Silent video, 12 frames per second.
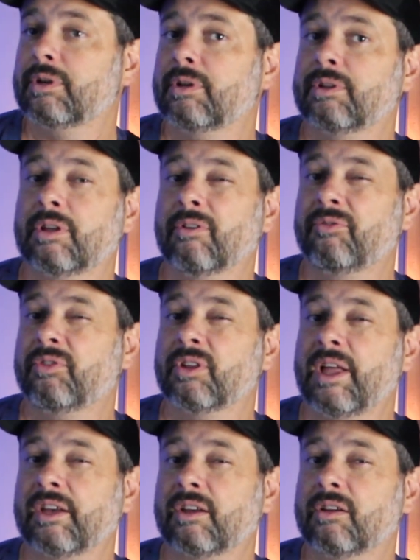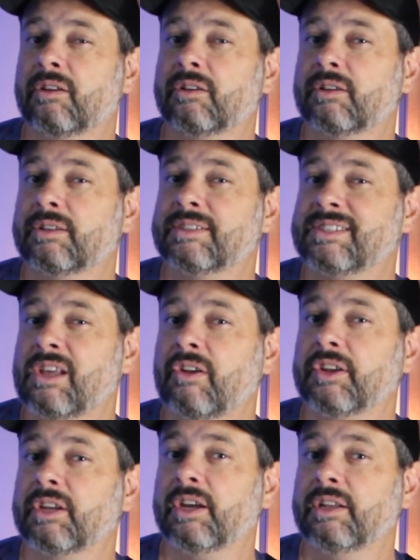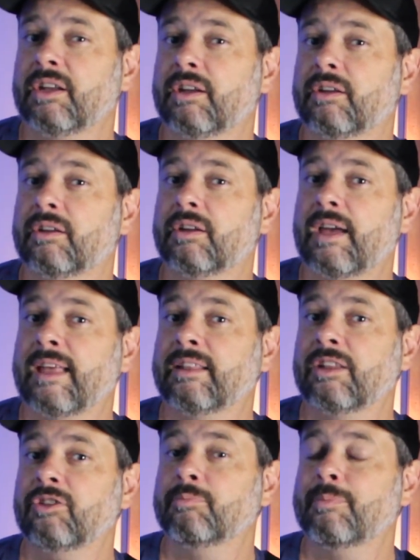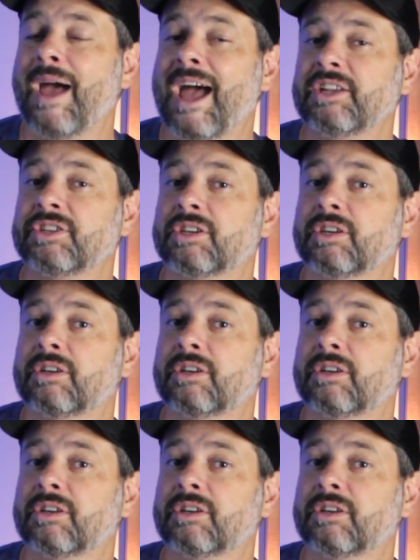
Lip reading: until you feel like sounding good, and then you match